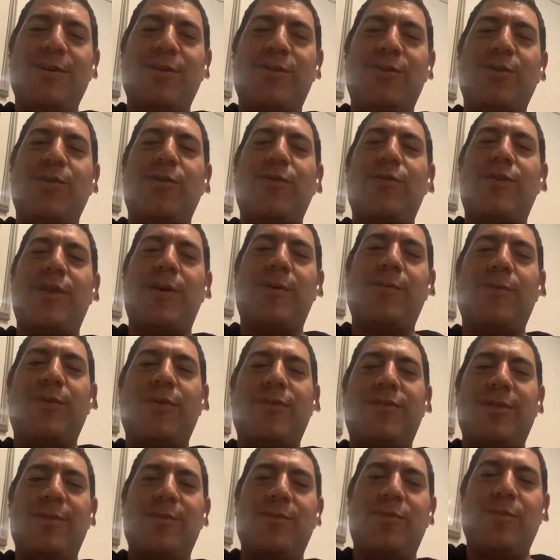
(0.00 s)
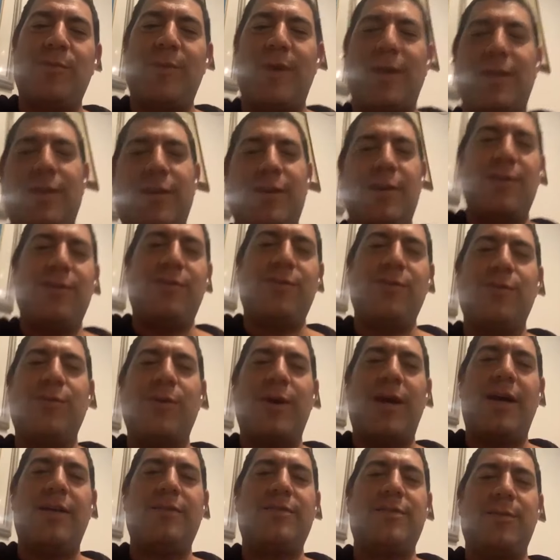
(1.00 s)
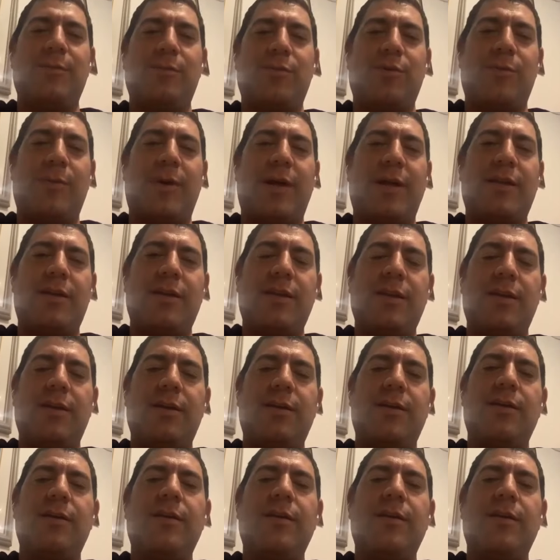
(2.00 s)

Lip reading: 2 of them were symptomatic and 2 were asymptomatic.